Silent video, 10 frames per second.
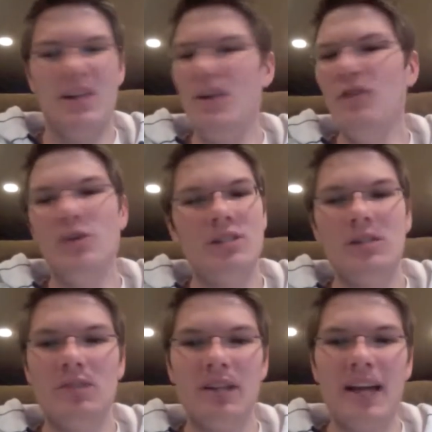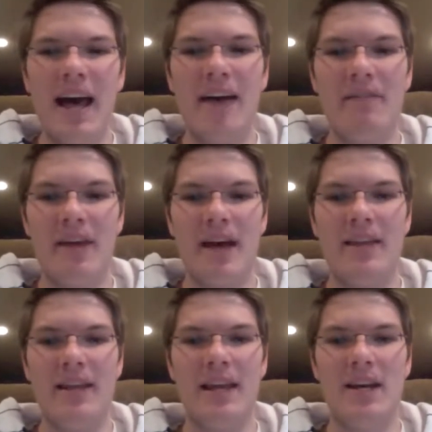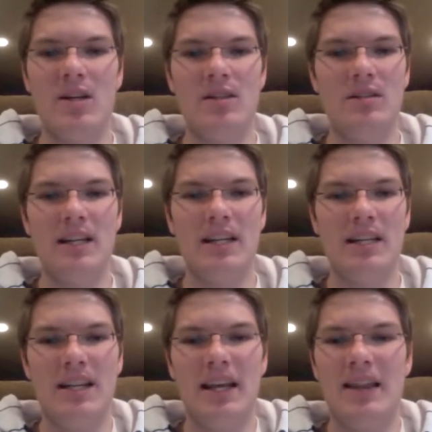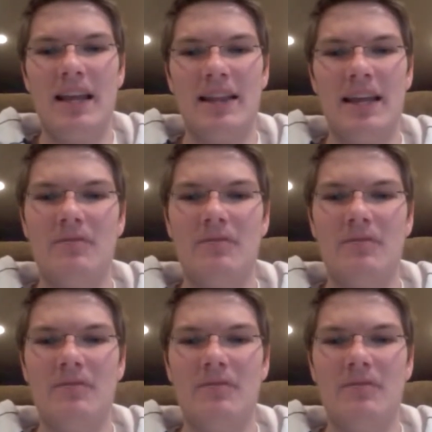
The other films didn't really have that. They didn't get that.